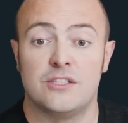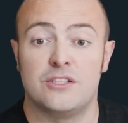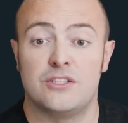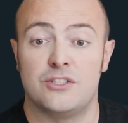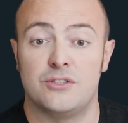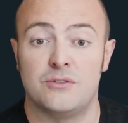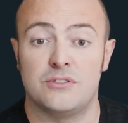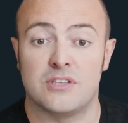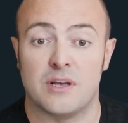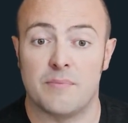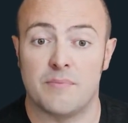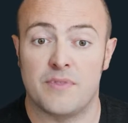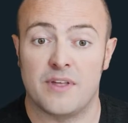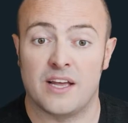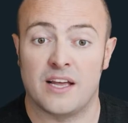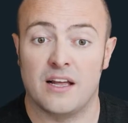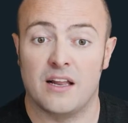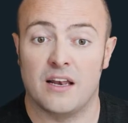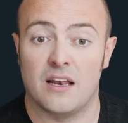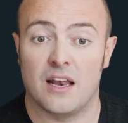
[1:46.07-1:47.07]
do
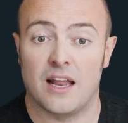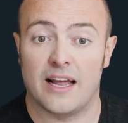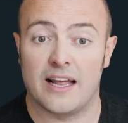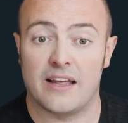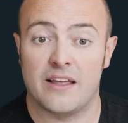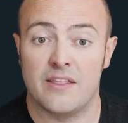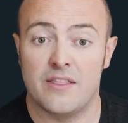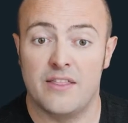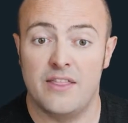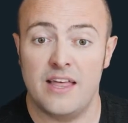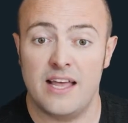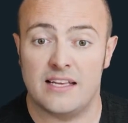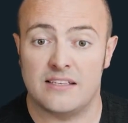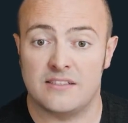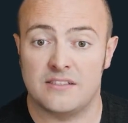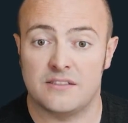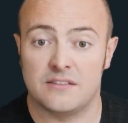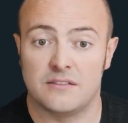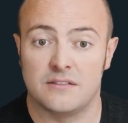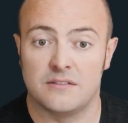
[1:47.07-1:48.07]
something like
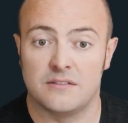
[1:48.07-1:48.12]
this.